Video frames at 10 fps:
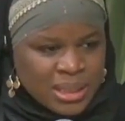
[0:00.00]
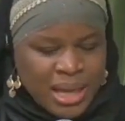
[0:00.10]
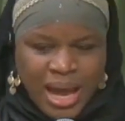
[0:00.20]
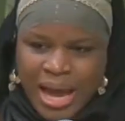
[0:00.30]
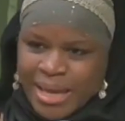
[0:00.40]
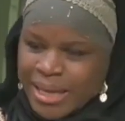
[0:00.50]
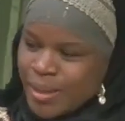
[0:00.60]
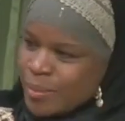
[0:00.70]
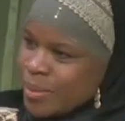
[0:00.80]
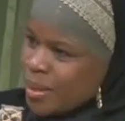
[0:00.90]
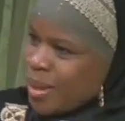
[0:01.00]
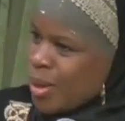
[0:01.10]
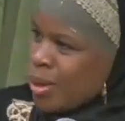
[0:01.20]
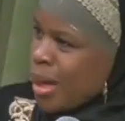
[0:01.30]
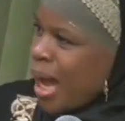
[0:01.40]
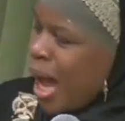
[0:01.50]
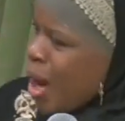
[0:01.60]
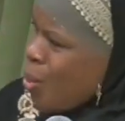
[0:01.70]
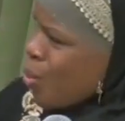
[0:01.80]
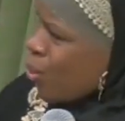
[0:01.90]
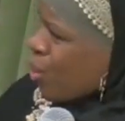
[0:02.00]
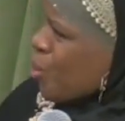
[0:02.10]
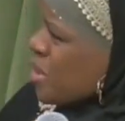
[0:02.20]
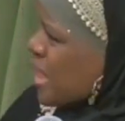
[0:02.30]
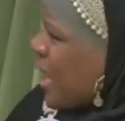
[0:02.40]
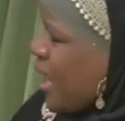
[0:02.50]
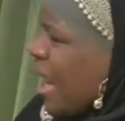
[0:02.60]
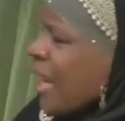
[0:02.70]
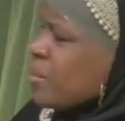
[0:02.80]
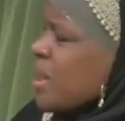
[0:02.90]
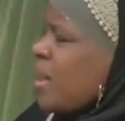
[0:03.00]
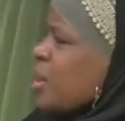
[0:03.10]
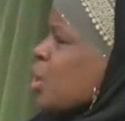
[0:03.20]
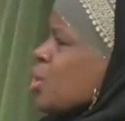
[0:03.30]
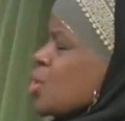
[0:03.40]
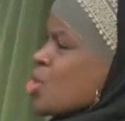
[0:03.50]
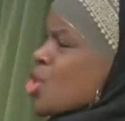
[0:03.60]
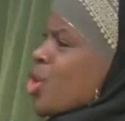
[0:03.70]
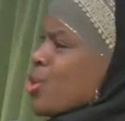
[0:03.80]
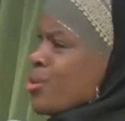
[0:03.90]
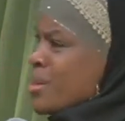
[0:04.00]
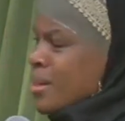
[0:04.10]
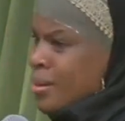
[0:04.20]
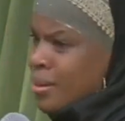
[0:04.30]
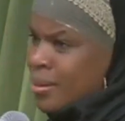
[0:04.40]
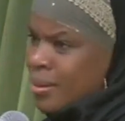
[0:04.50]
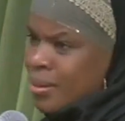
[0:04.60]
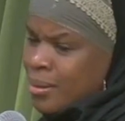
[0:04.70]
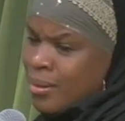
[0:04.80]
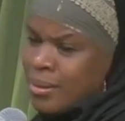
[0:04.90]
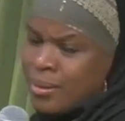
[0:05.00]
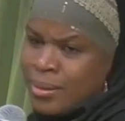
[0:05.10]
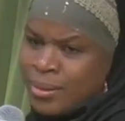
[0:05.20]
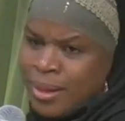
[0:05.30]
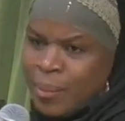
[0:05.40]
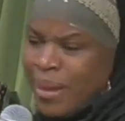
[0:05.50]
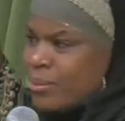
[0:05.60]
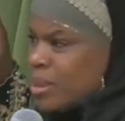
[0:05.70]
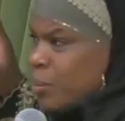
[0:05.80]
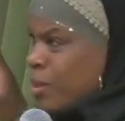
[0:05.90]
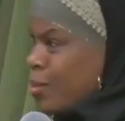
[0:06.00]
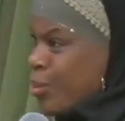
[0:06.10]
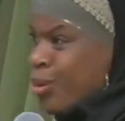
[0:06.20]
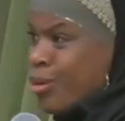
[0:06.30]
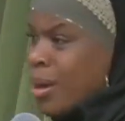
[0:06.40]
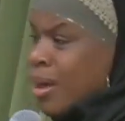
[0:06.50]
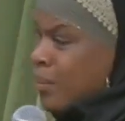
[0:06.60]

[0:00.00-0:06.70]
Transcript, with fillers: I am, how will you say I'm not concerned about the people?